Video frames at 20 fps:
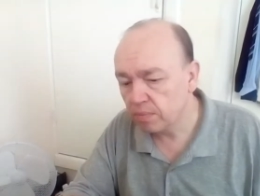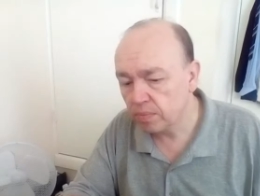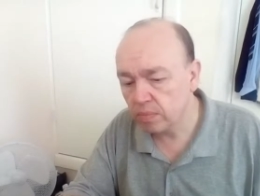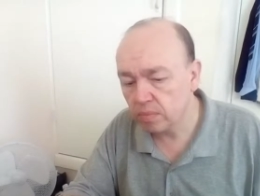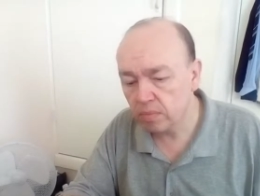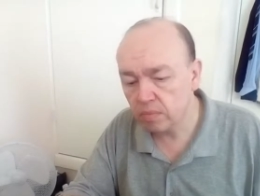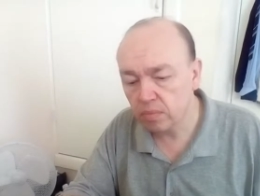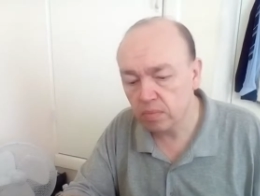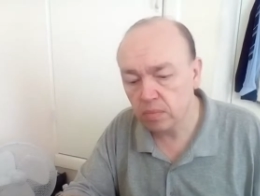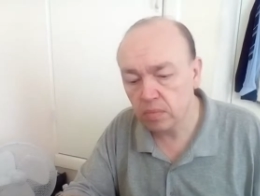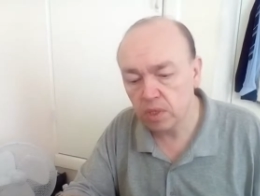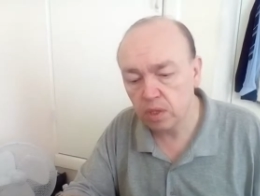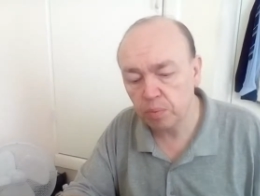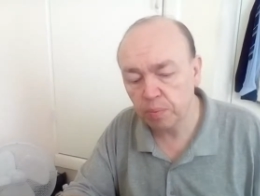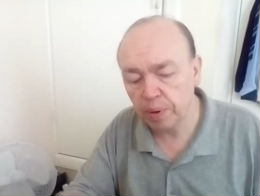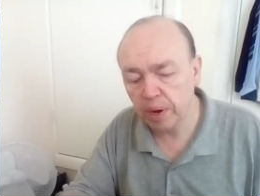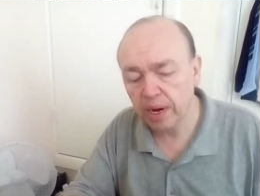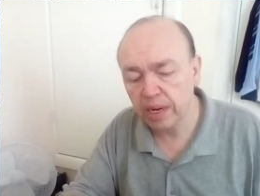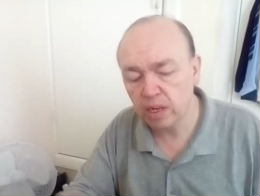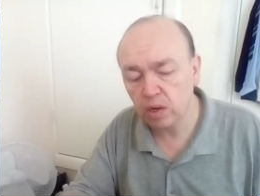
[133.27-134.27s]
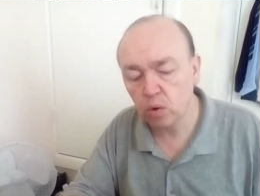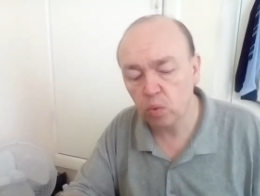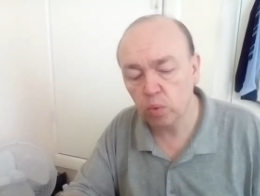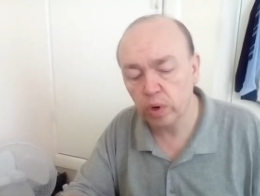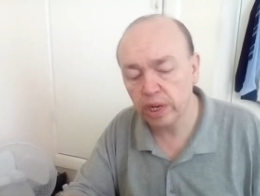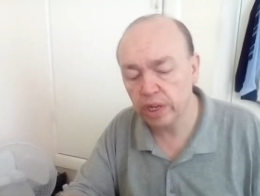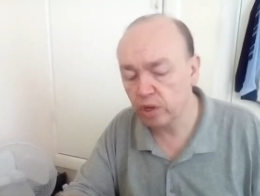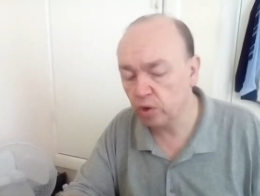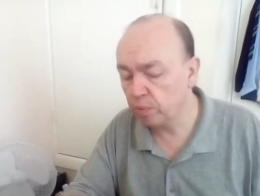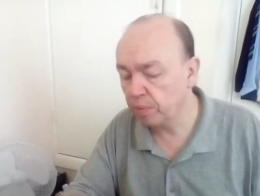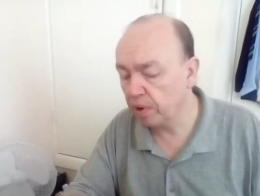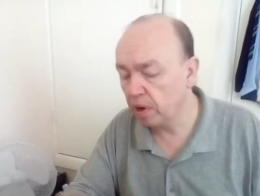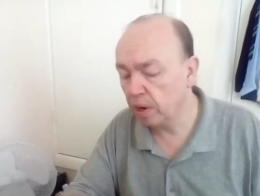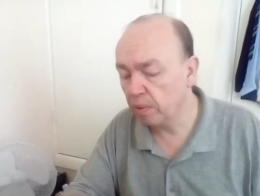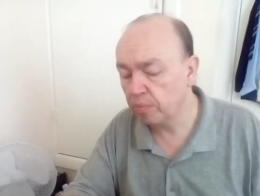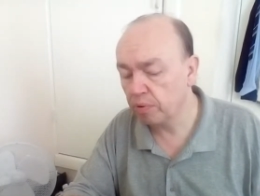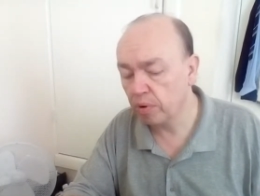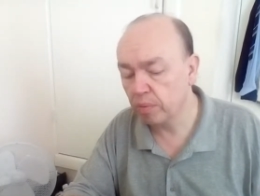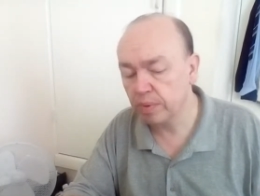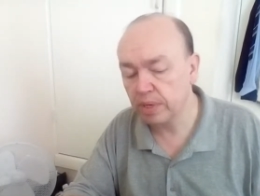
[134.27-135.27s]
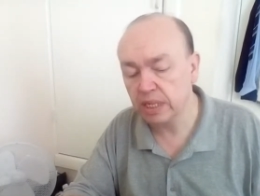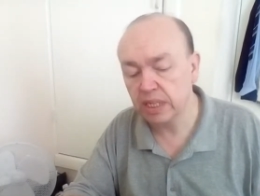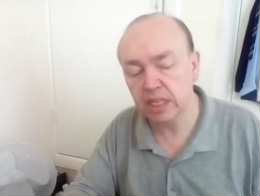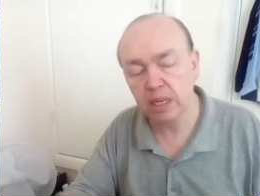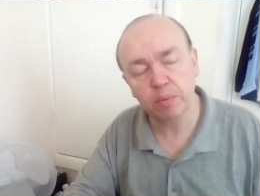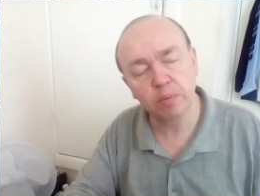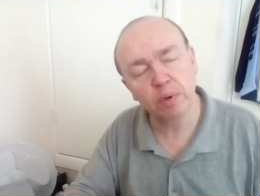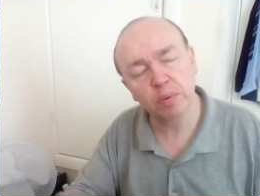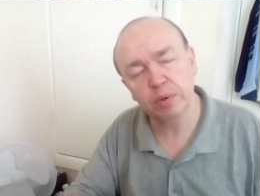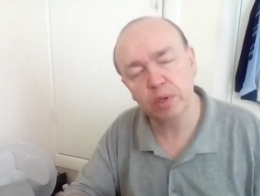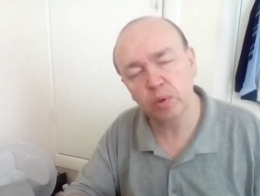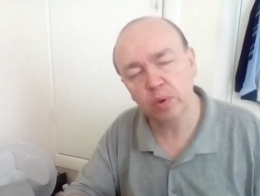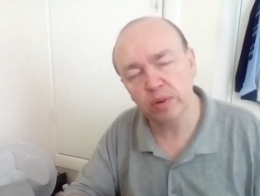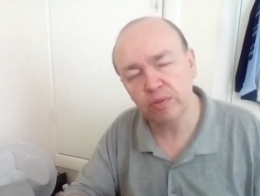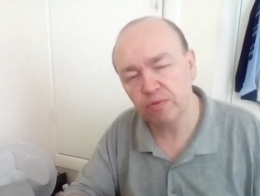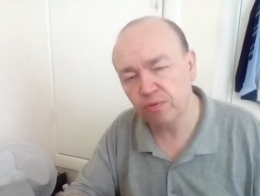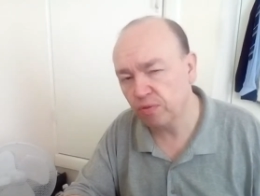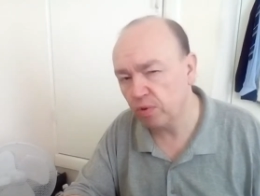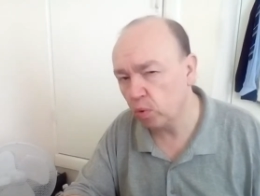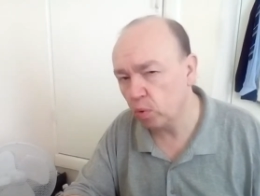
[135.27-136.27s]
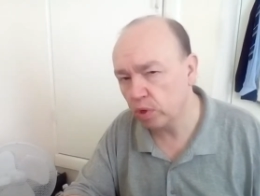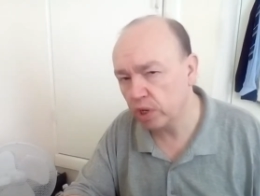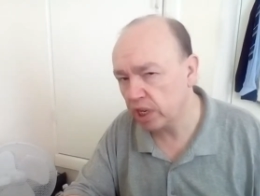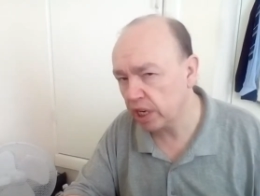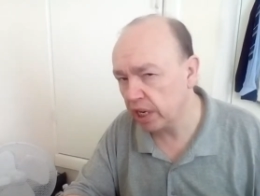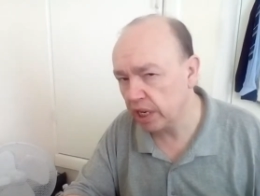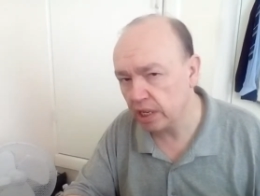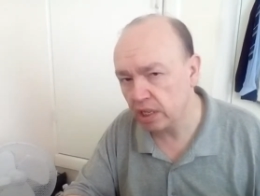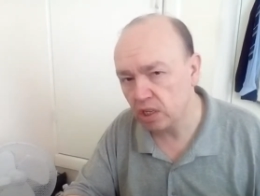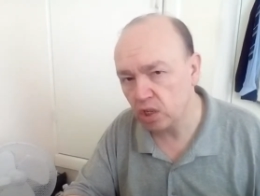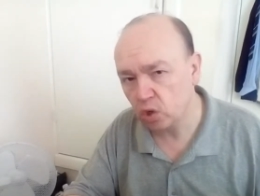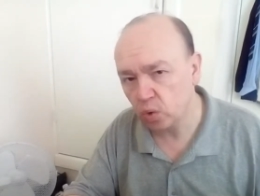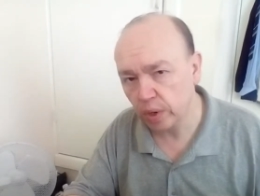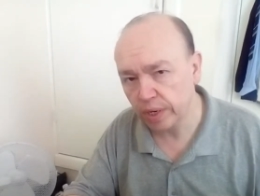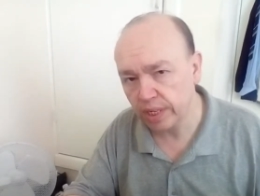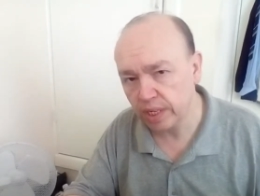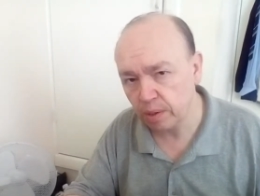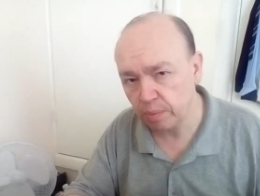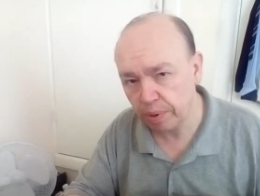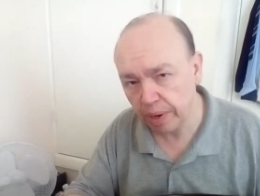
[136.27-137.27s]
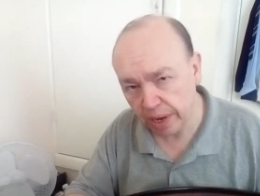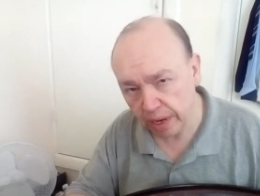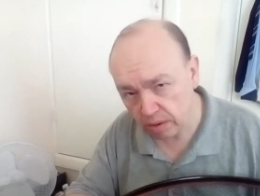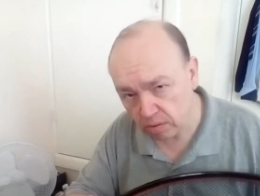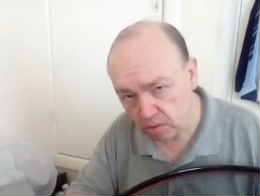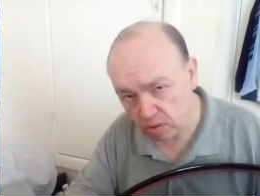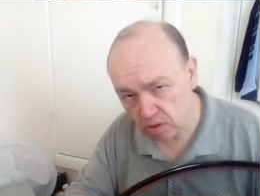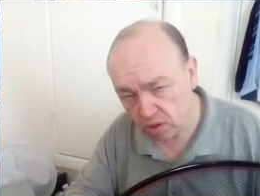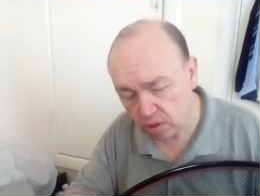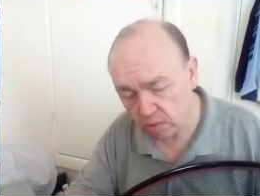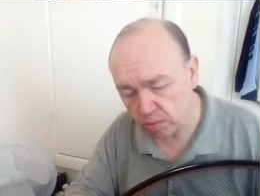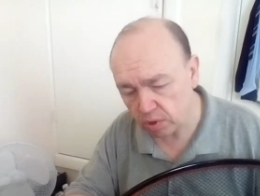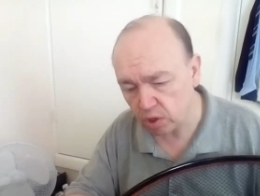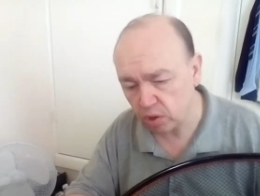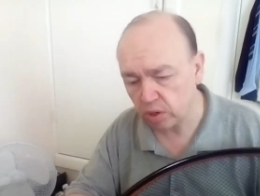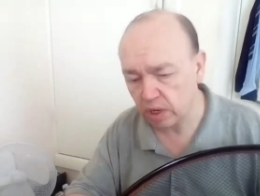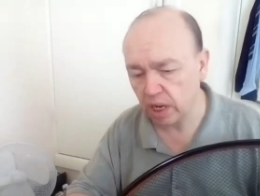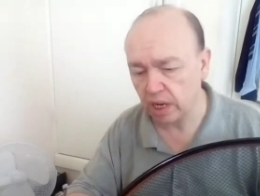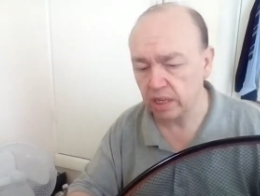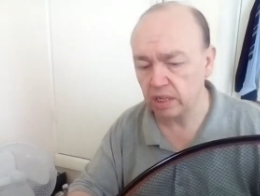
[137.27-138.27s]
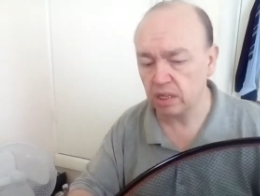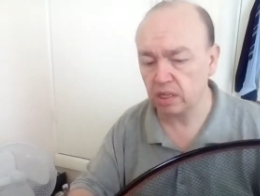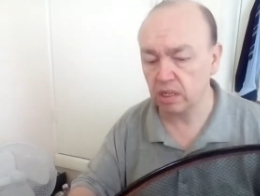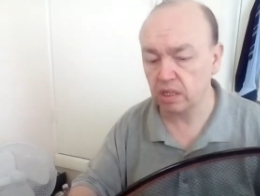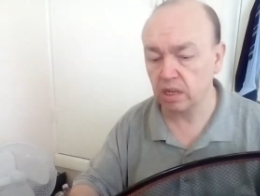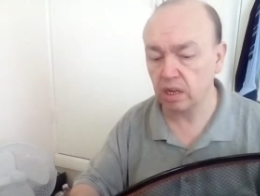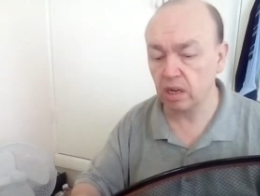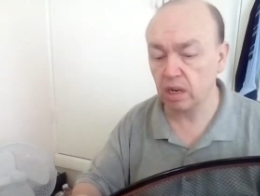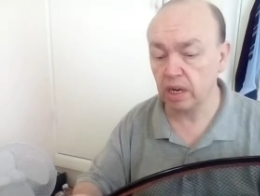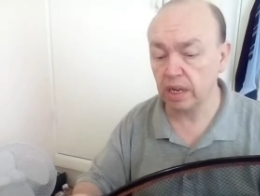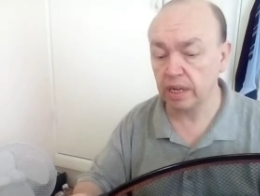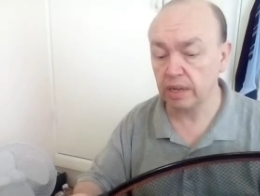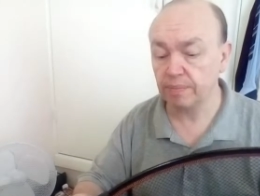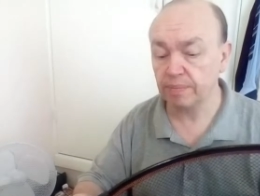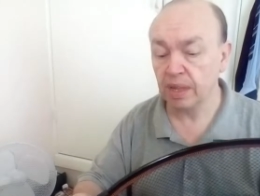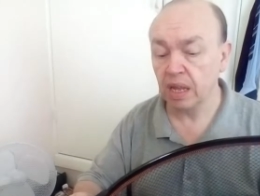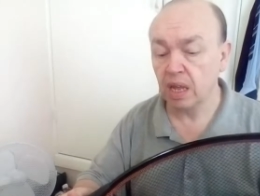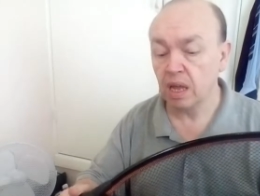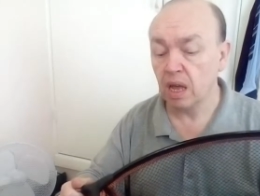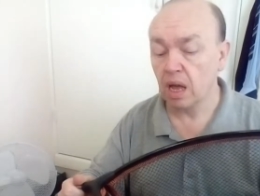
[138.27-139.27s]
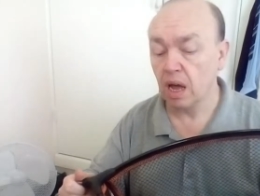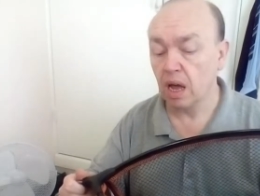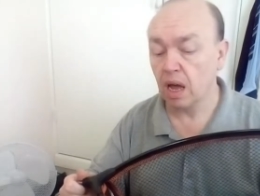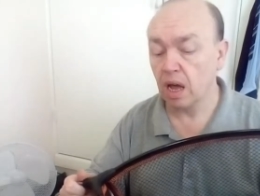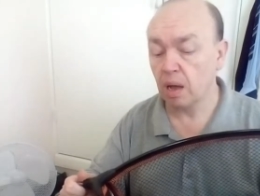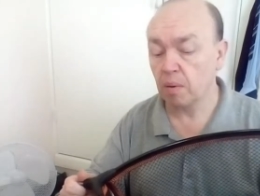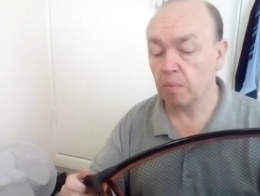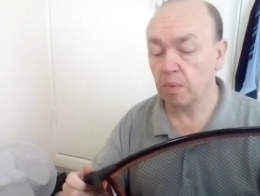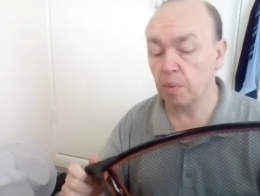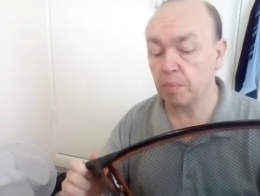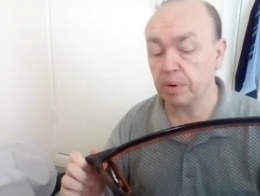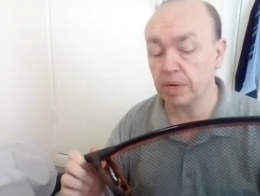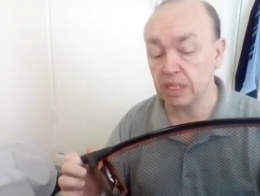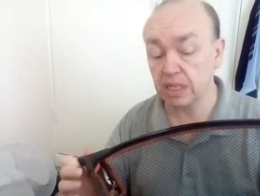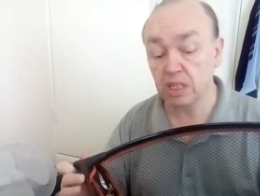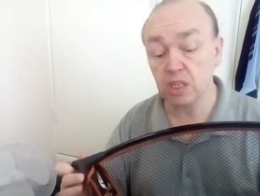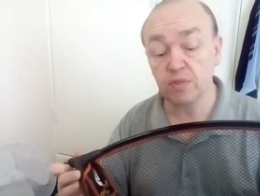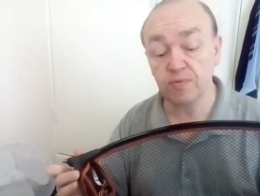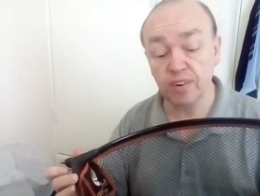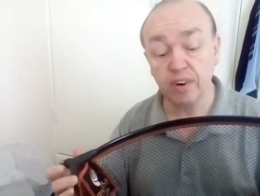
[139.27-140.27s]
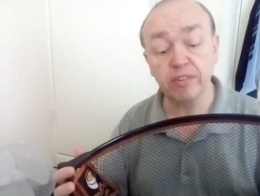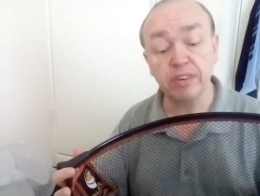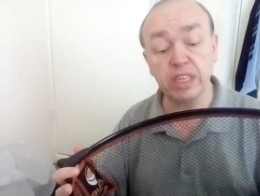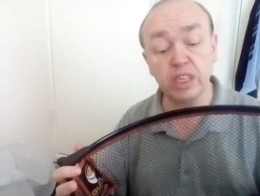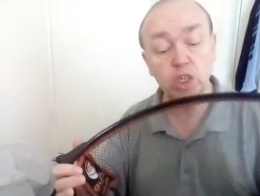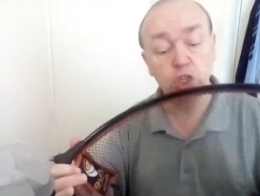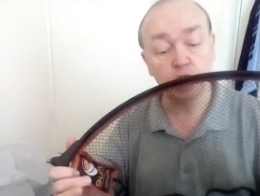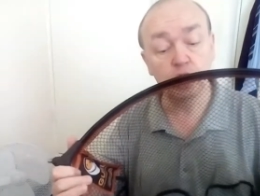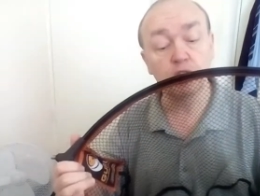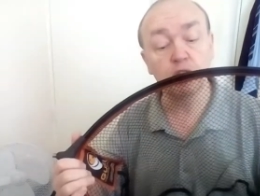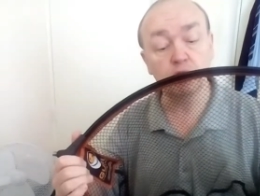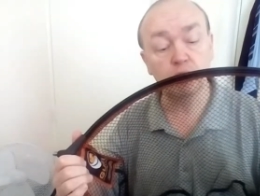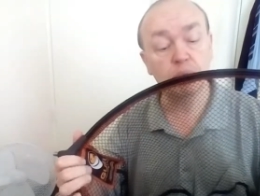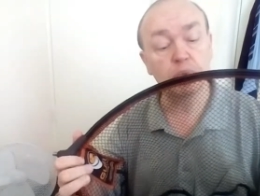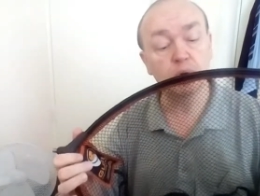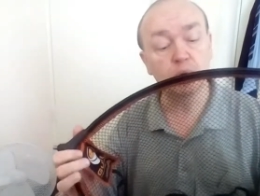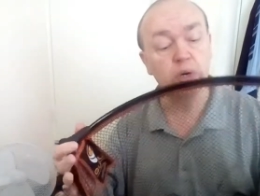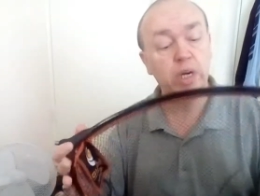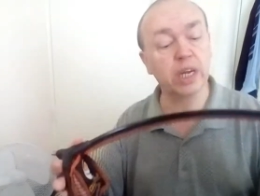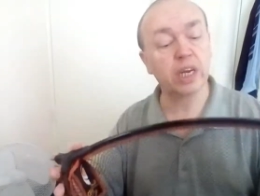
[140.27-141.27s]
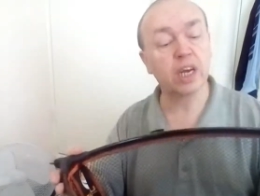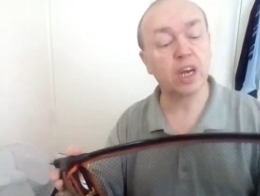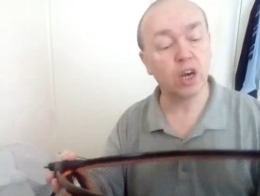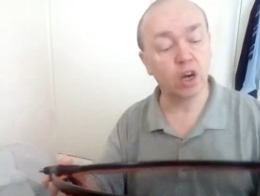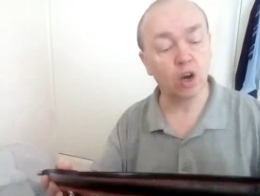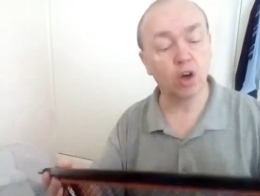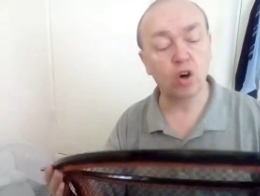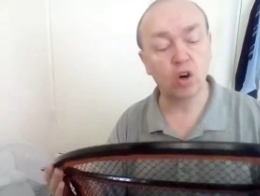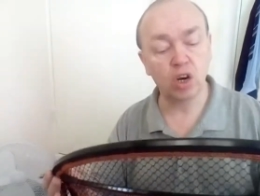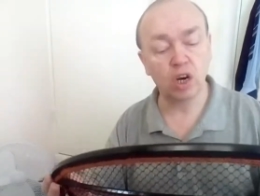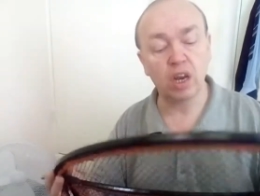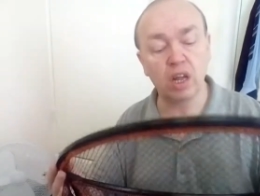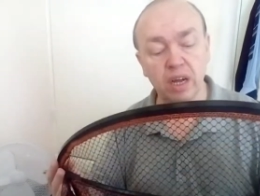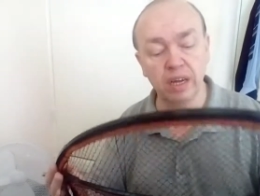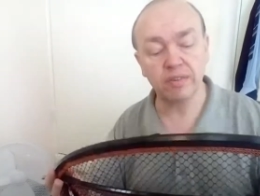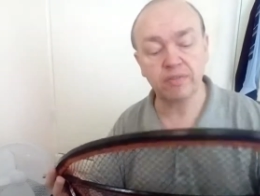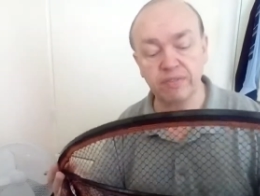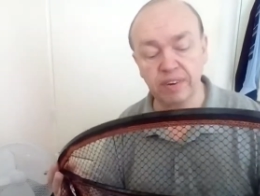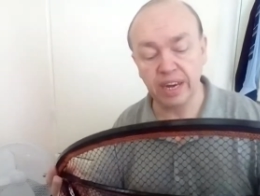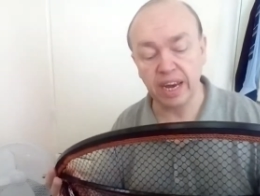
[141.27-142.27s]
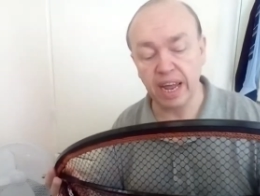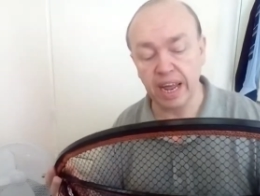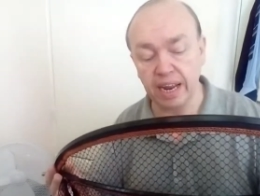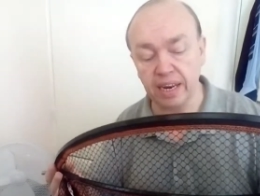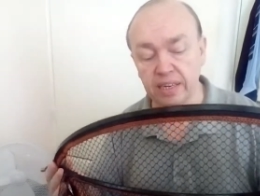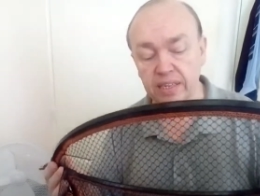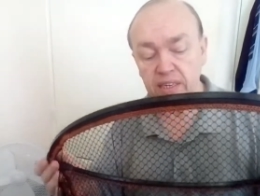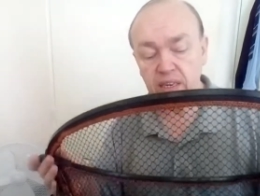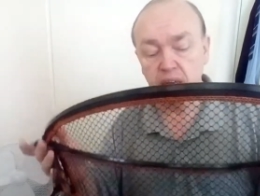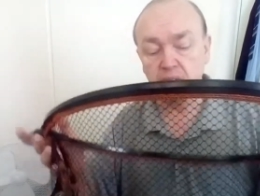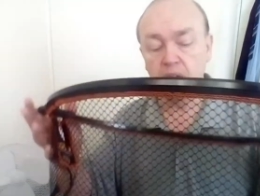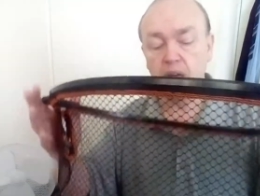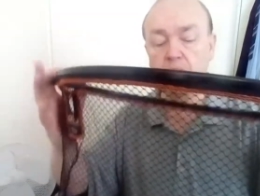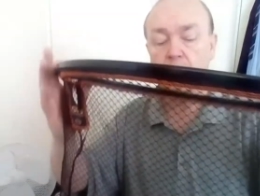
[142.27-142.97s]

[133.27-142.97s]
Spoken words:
depending on where you buy, probably somewhere between £14 and £20 UK sterling, but it's a very durable and long life net.